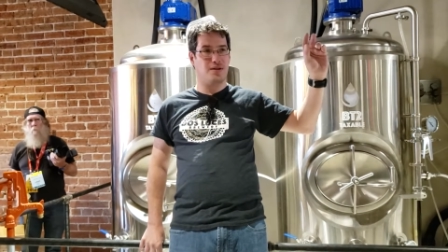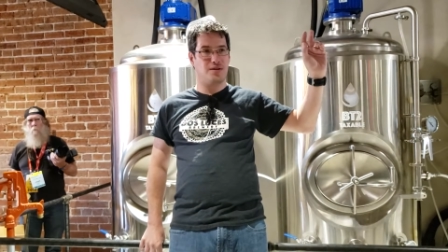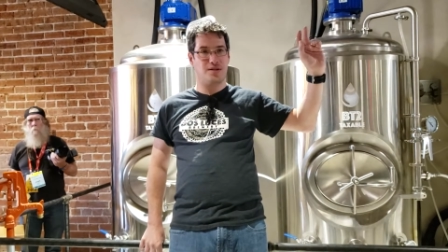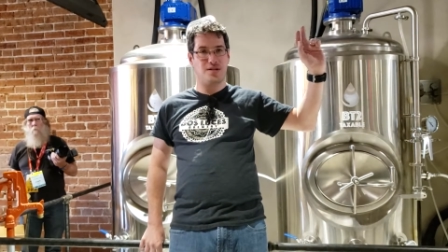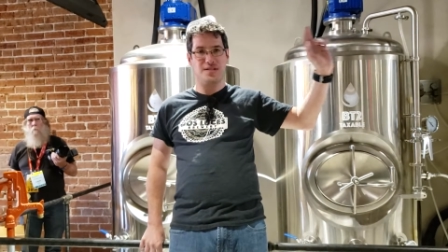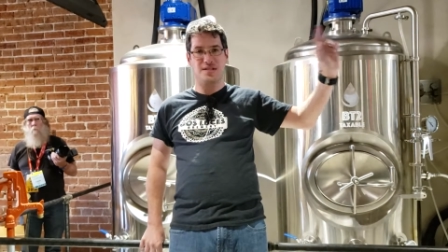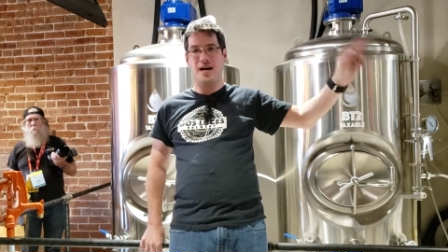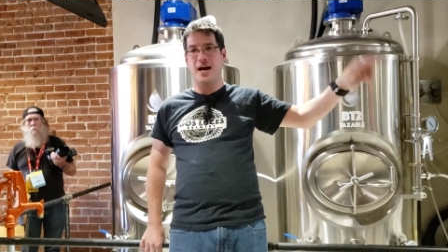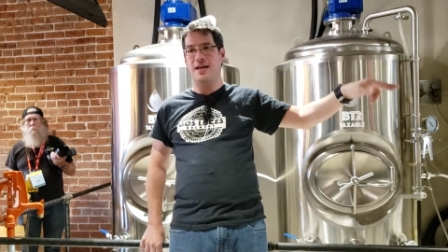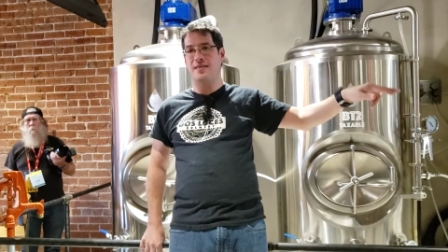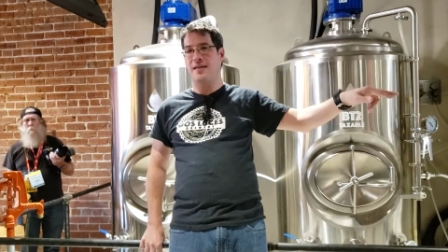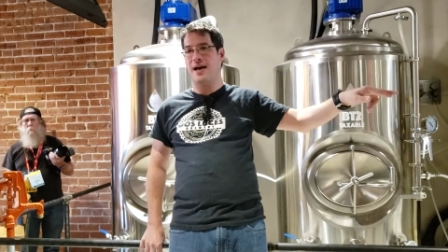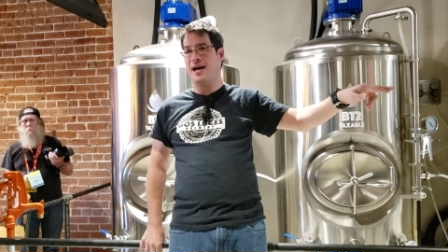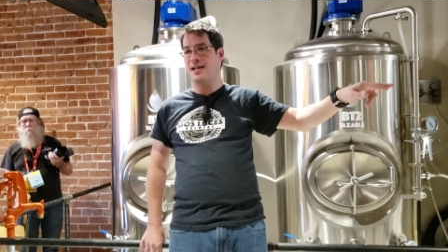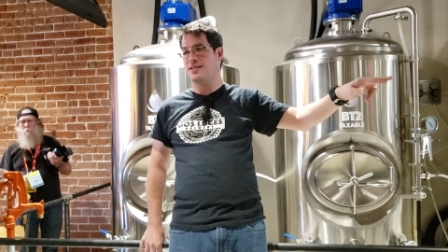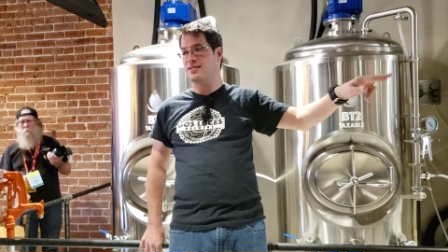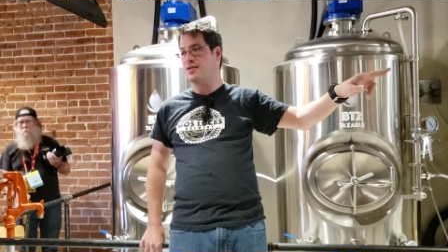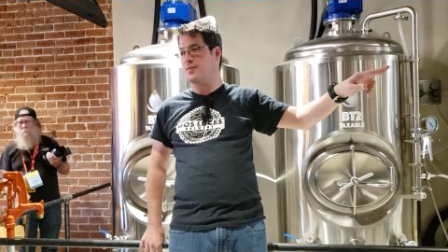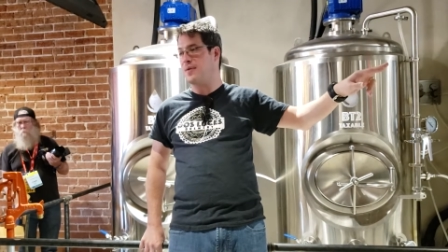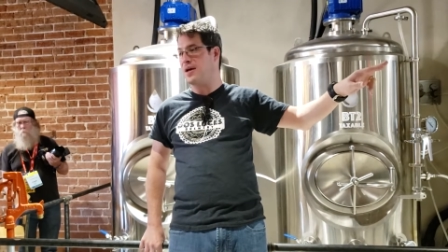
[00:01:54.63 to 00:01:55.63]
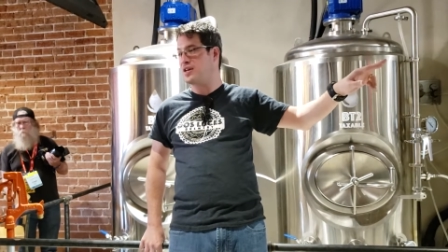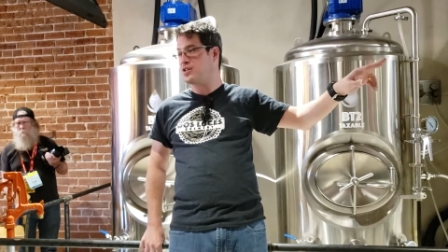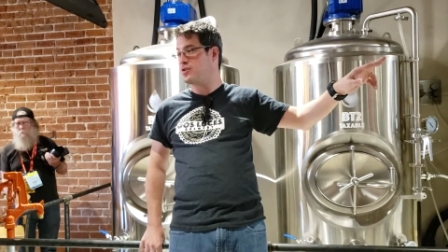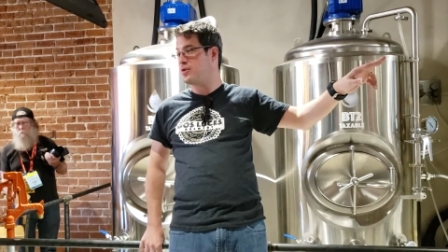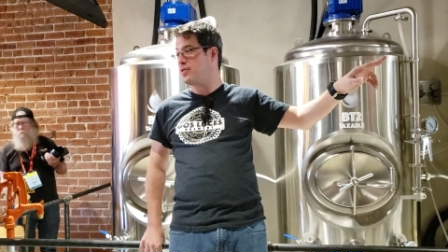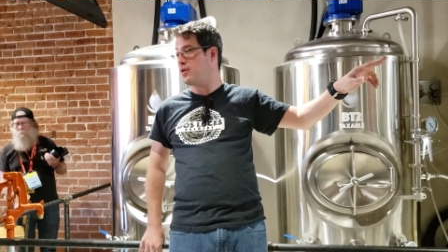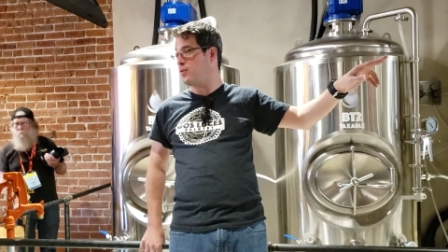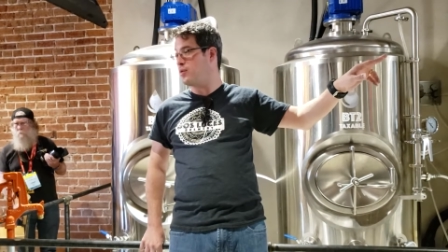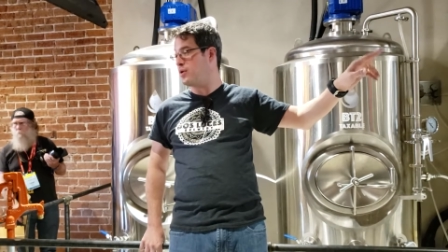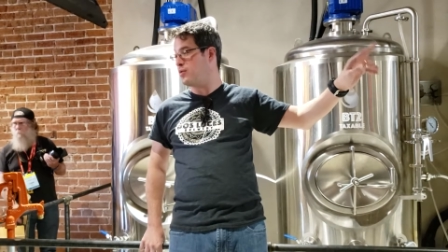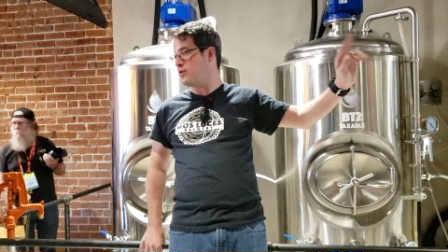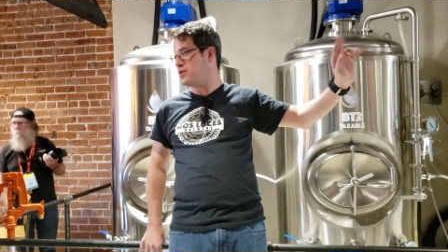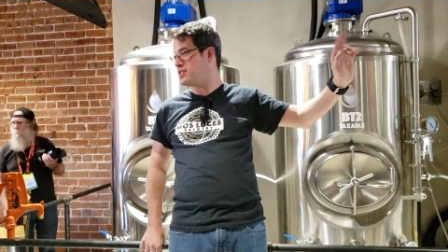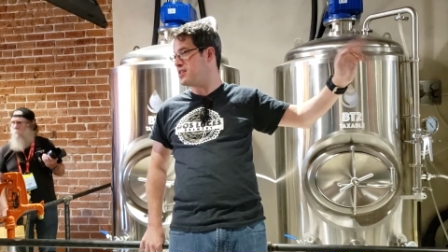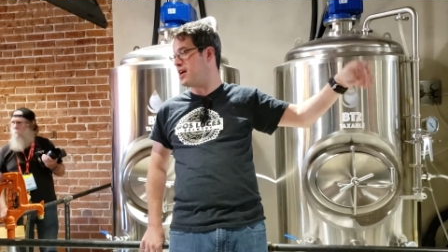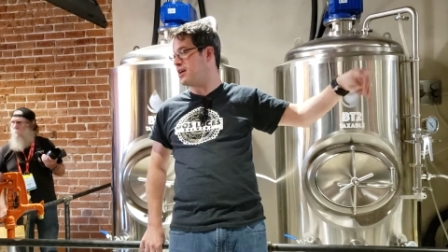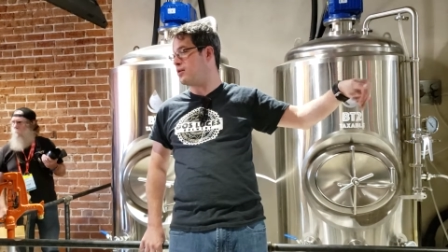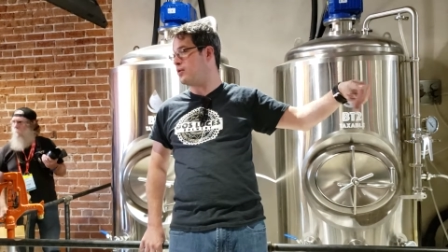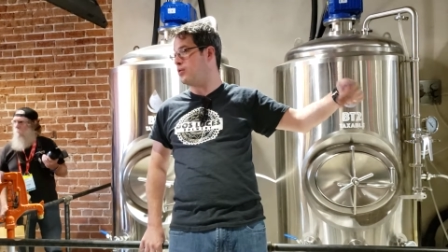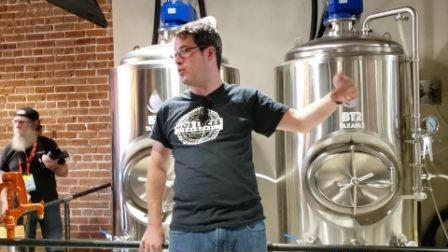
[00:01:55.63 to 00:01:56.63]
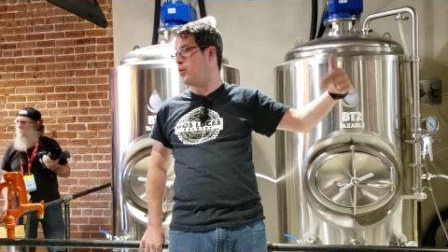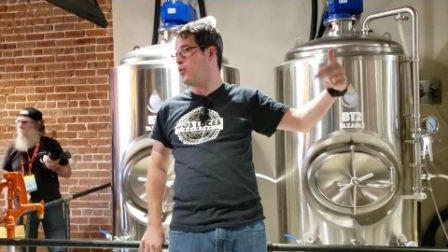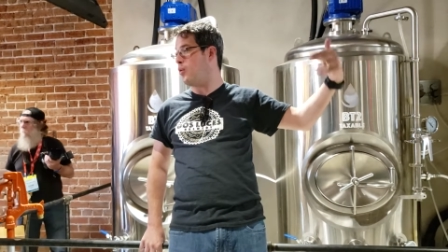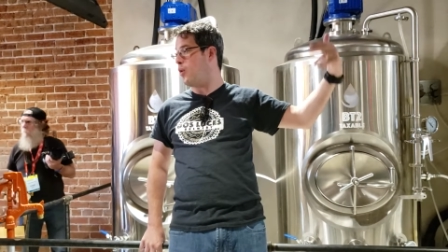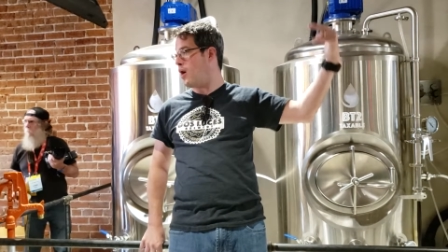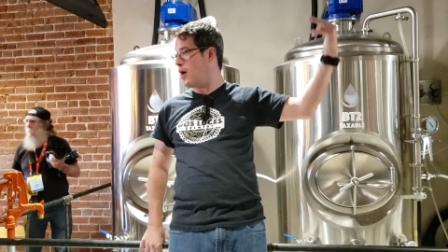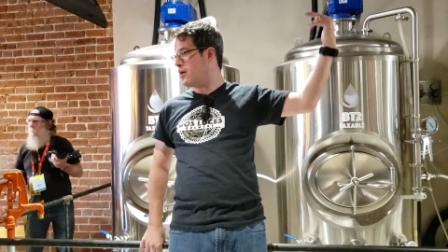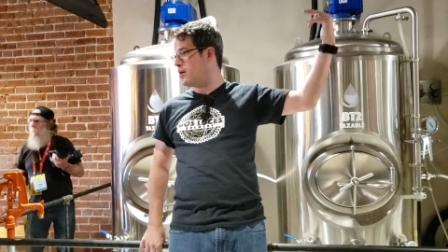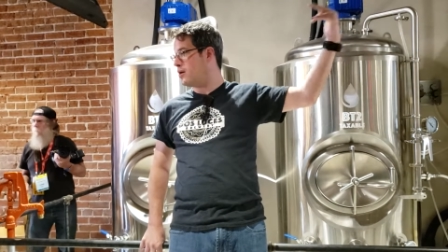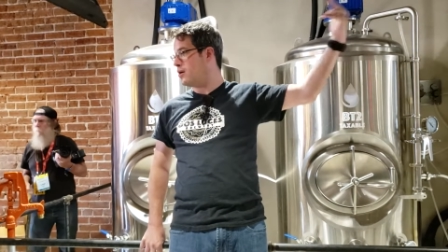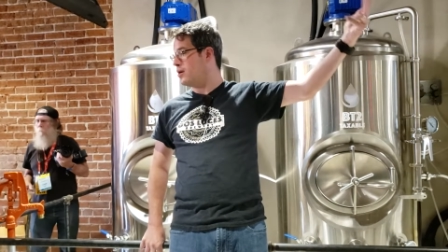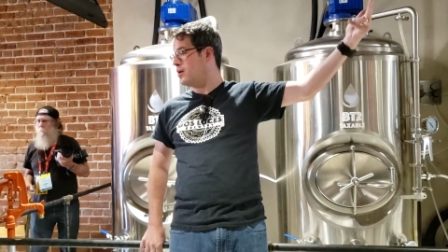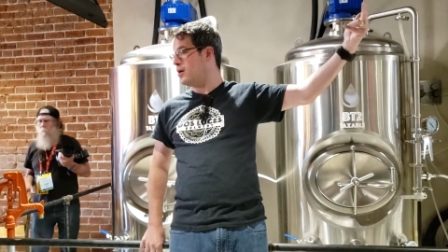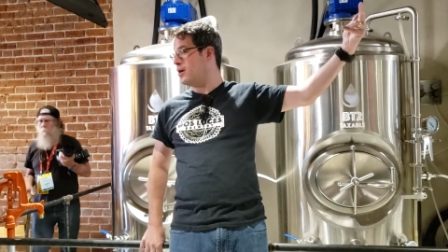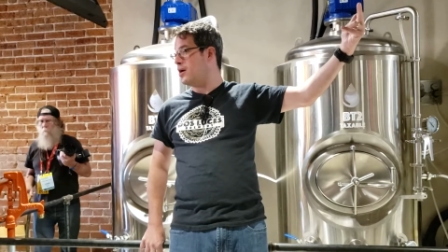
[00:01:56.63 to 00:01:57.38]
designed that to make sure that we recycled the water.